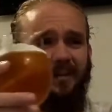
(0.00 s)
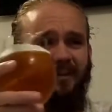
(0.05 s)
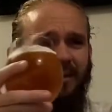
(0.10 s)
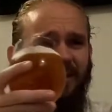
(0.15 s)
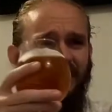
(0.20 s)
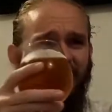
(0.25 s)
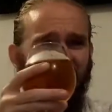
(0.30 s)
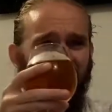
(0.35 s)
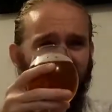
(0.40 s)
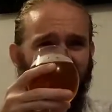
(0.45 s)

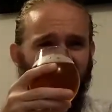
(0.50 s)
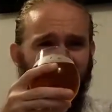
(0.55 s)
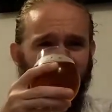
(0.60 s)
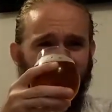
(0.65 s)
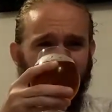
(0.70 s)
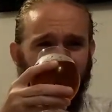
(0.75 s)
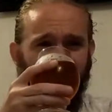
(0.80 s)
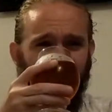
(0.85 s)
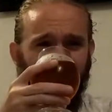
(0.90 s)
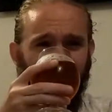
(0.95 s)
But yeah,
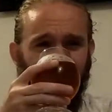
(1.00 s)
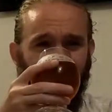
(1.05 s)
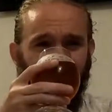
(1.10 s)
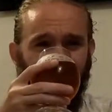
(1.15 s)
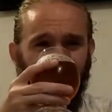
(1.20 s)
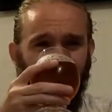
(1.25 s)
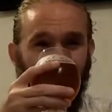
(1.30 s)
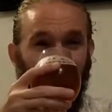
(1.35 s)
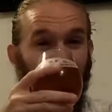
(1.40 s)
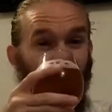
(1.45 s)
Cascade
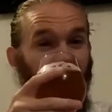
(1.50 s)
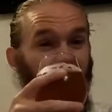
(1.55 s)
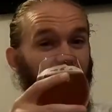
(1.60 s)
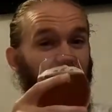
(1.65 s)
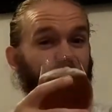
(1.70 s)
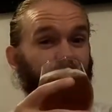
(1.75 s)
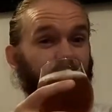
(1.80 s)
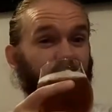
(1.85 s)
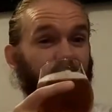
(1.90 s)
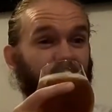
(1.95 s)

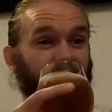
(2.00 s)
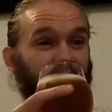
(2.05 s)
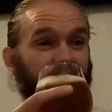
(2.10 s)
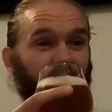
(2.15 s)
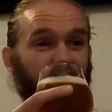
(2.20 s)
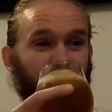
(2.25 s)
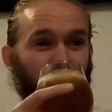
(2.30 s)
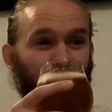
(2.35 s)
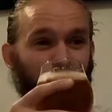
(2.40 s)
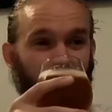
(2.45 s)
um, gives
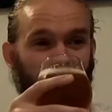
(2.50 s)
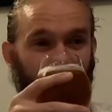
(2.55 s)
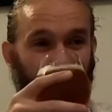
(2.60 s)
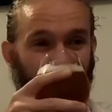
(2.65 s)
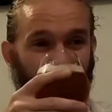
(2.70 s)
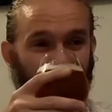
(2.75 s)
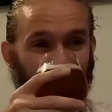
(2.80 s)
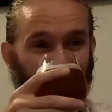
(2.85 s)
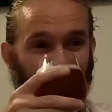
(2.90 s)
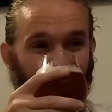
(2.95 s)
me a lot of happy